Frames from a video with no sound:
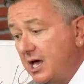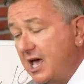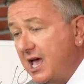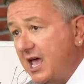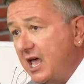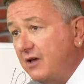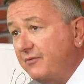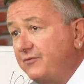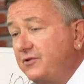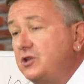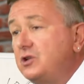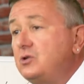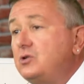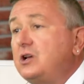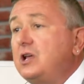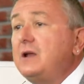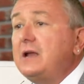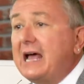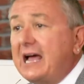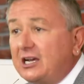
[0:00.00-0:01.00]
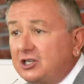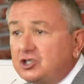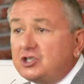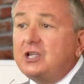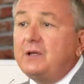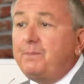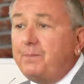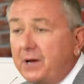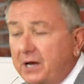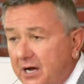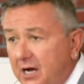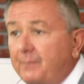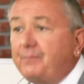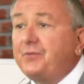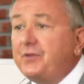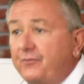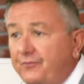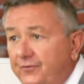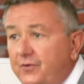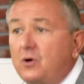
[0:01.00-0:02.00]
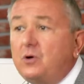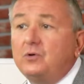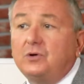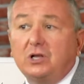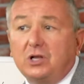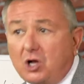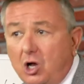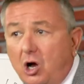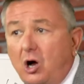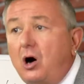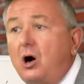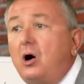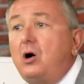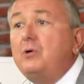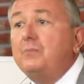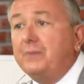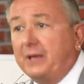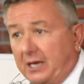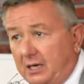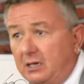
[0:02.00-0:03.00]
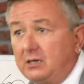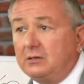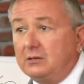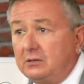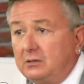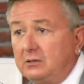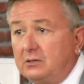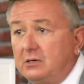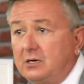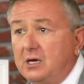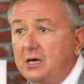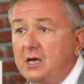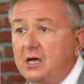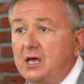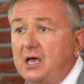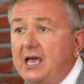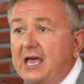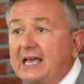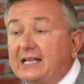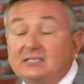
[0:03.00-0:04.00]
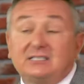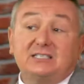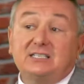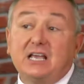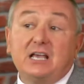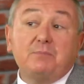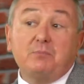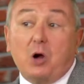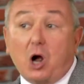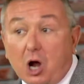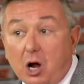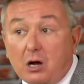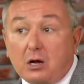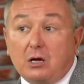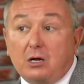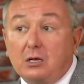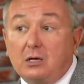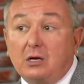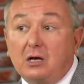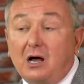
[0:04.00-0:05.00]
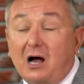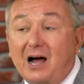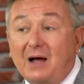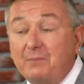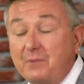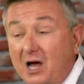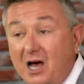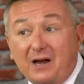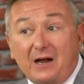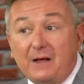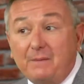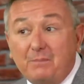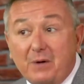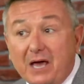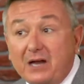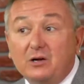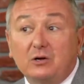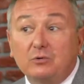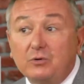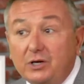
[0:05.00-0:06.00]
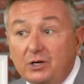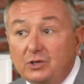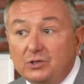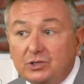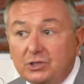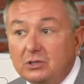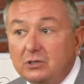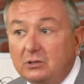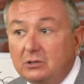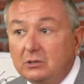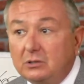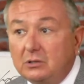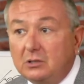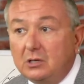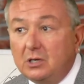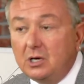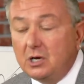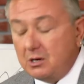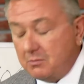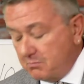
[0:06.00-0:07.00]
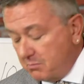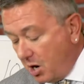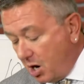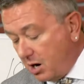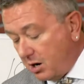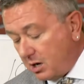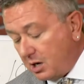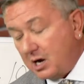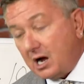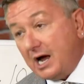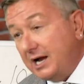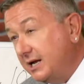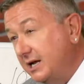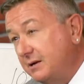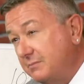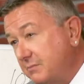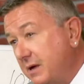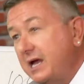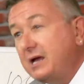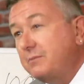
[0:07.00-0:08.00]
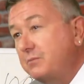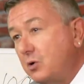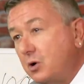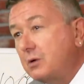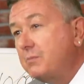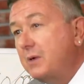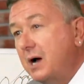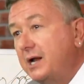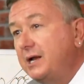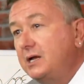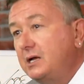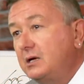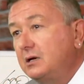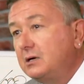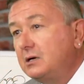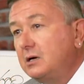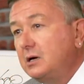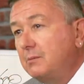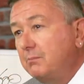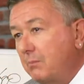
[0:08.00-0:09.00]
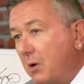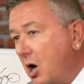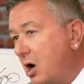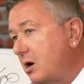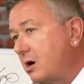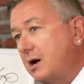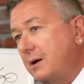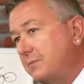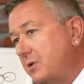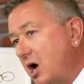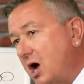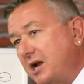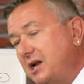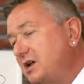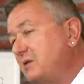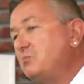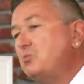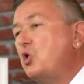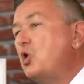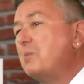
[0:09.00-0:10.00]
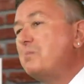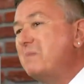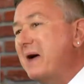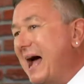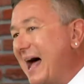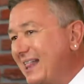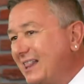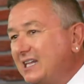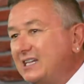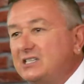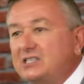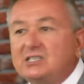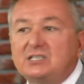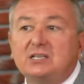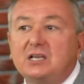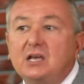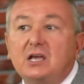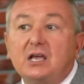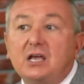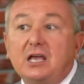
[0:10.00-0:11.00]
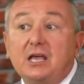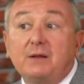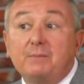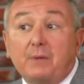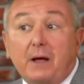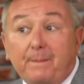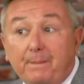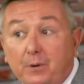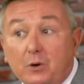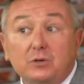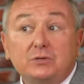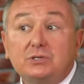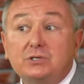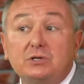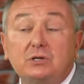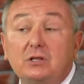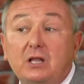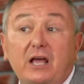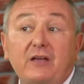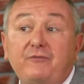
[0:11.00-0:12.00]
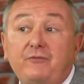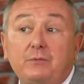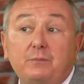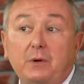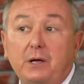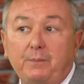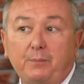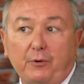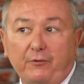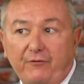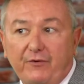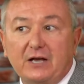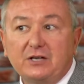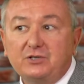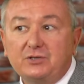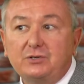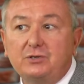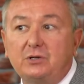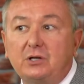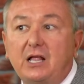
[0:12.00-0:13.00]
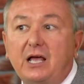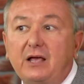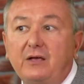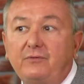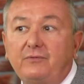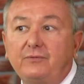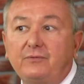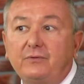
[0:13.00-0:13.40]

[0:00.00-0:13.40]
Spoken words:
if you can actually pick up the phone and call me and say, Mark, I'm not a better realtor. Mark, I didn't make more money. Mark, I'm not in more balance in my personal life and my professional life.